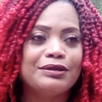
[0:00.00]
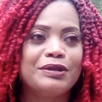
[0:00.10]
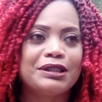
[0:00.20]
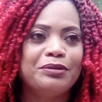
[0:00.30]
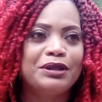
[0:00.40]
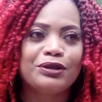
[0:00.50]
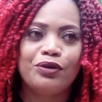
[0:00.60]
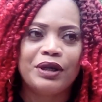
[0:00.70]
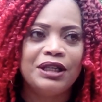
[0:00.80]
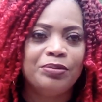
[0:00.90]
What's up with this
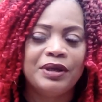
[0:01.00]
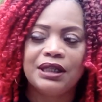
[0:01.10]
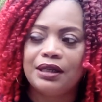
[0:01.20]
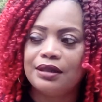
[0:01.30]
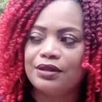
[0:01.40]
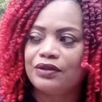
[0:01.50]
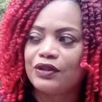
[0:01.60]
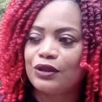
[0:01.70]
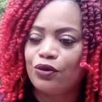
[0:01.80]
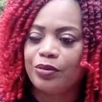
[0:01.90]
Queen of Pentacles for
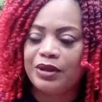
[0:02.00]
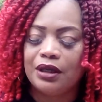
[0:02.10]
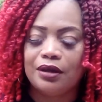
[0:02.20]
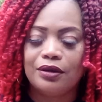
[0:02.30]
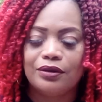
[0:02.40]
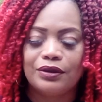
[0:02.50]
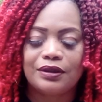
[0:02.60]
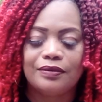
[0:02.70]
Scorpios?